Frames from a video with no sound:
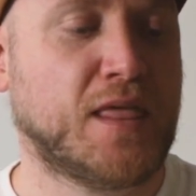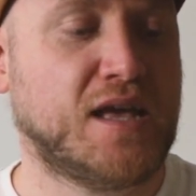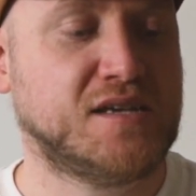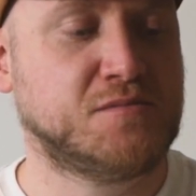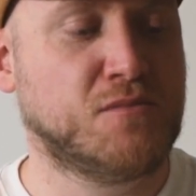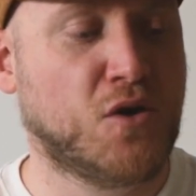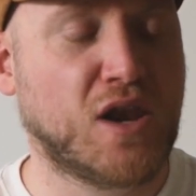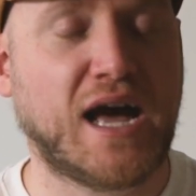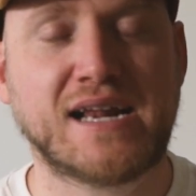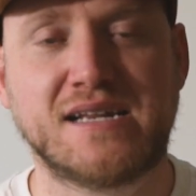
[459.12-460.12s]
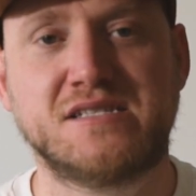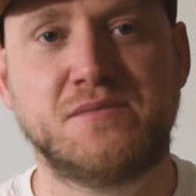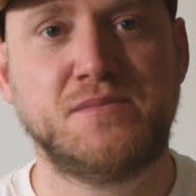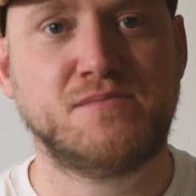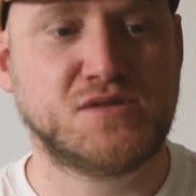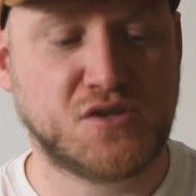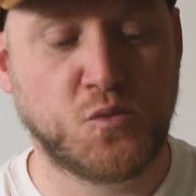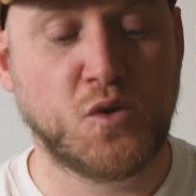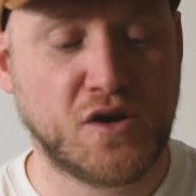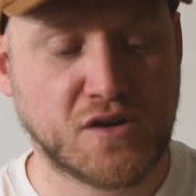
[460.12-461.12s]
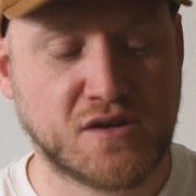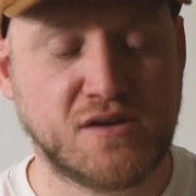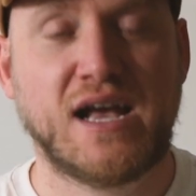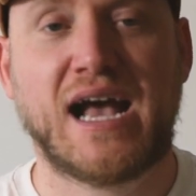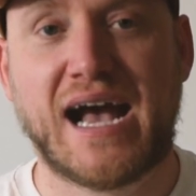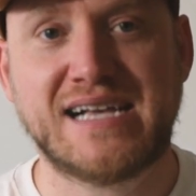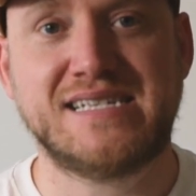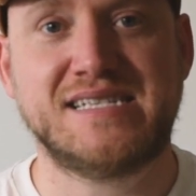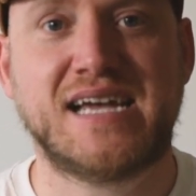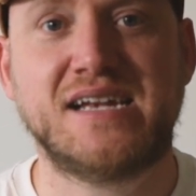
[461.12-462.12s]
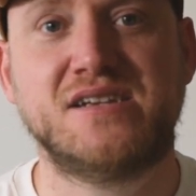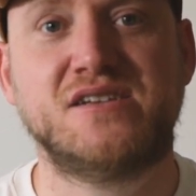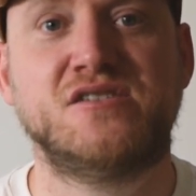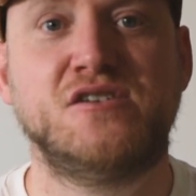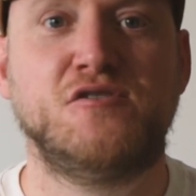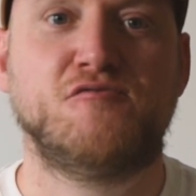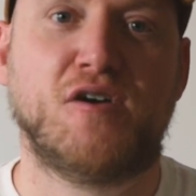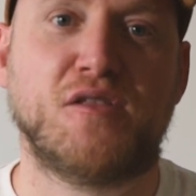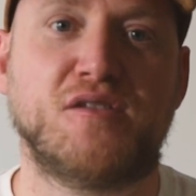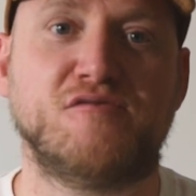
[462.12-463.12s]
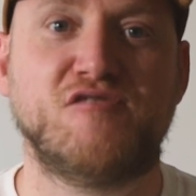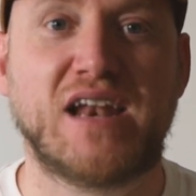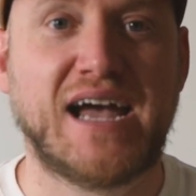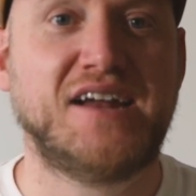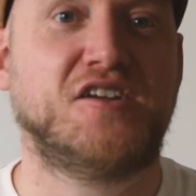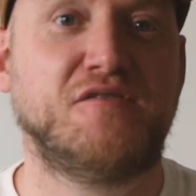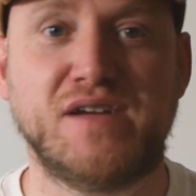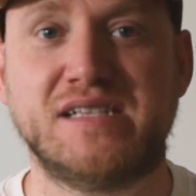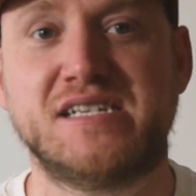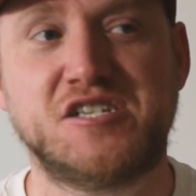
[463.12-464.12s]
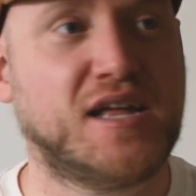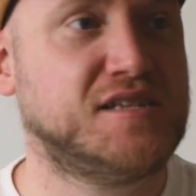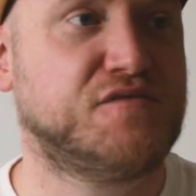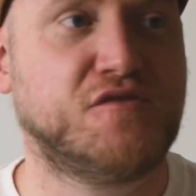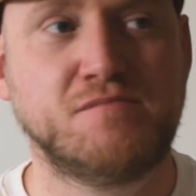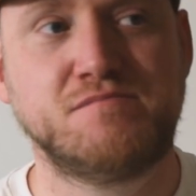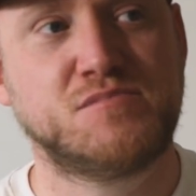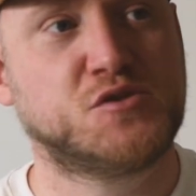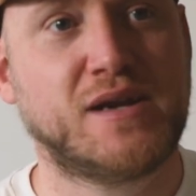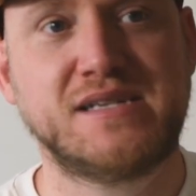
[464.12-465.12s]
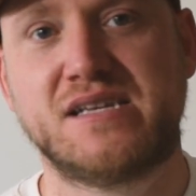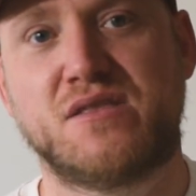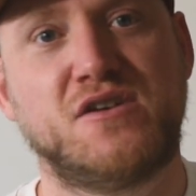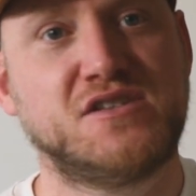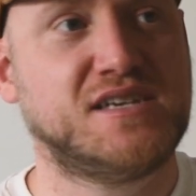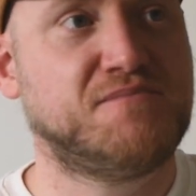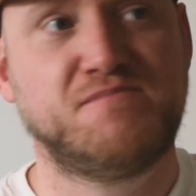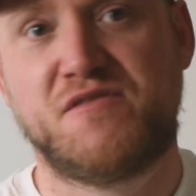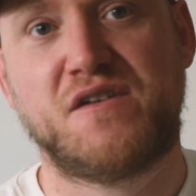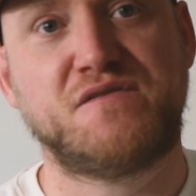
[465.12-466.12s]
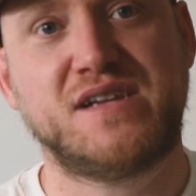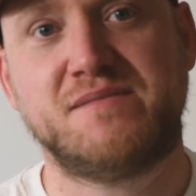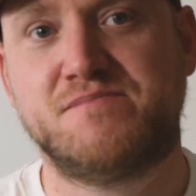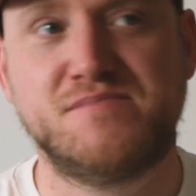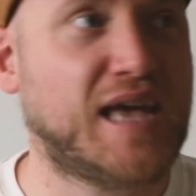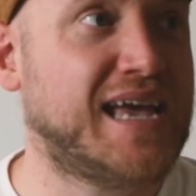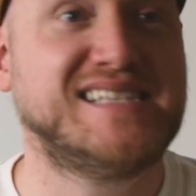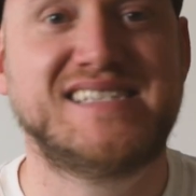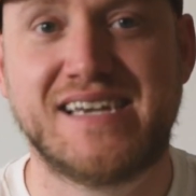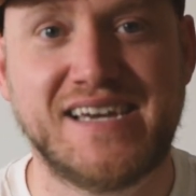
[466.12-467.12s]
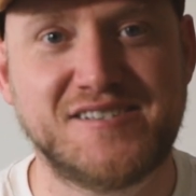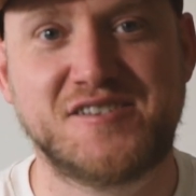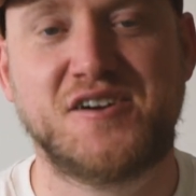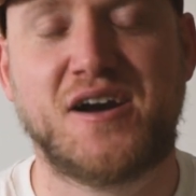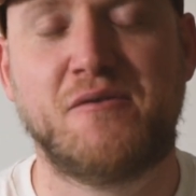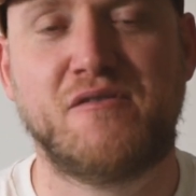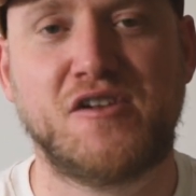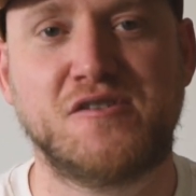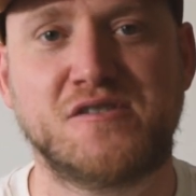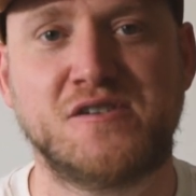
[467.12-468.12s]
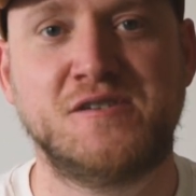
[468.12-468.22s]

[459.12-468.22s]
it's more likely to work as intended, rather than relying on a vintage lens from 20, 30, 50, 80 years ago, however long.